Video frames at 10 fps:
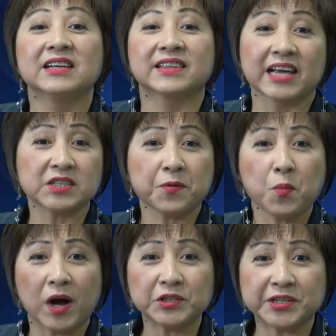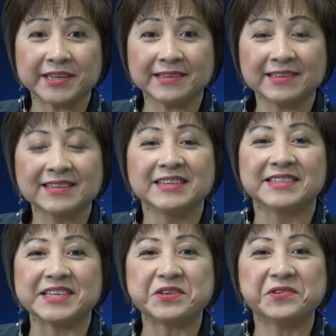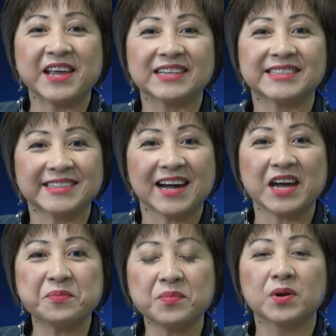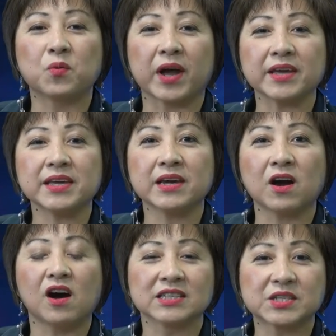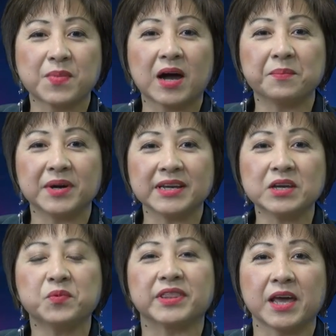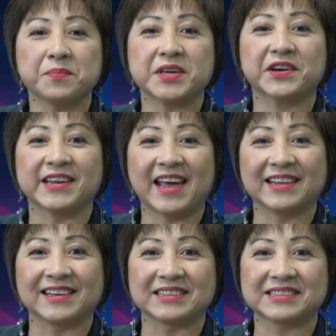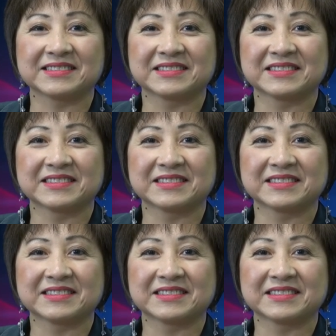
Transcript: Thanks for watching. See you next time, right here on Smart Money with Emmy Hernandez.